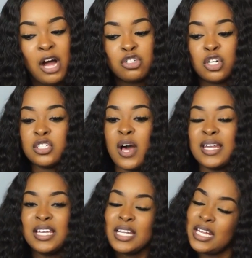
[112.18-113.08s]
outro. So
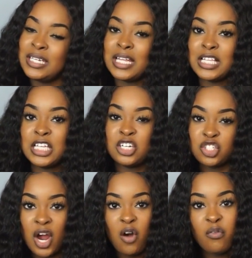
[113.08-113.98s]
I did let this
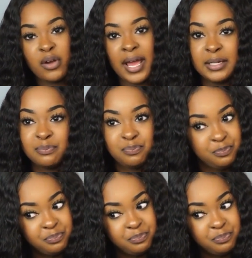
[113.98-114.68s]
hair dry overnight.